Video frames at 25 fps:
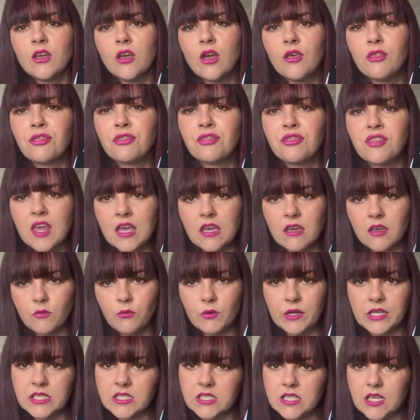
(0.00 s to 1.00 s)
thick
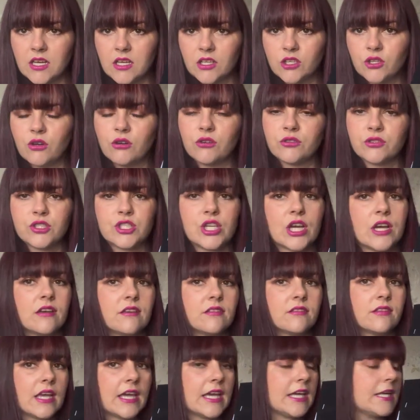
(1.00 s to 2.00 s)
winter cotton
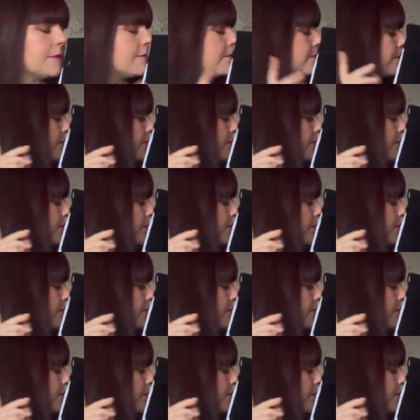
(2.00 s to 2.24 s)
jersey.